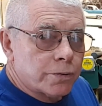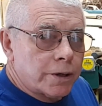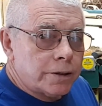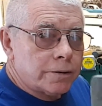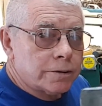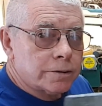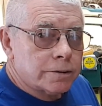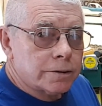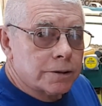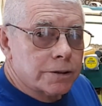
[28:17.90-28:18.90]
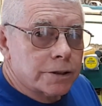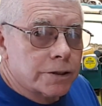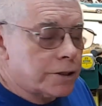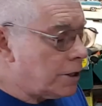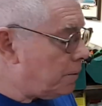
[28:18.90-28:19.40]
drilled one,
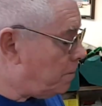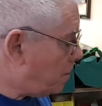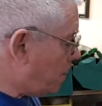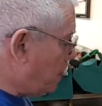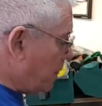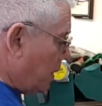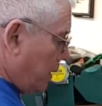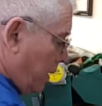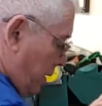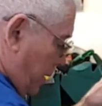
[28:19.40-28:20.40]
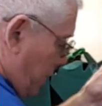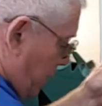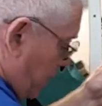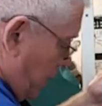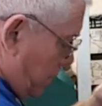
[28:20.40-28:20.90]
as you can see,
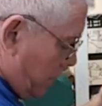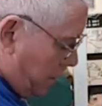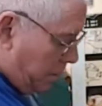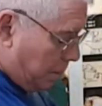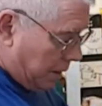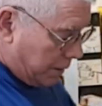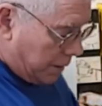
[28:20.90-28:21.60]
and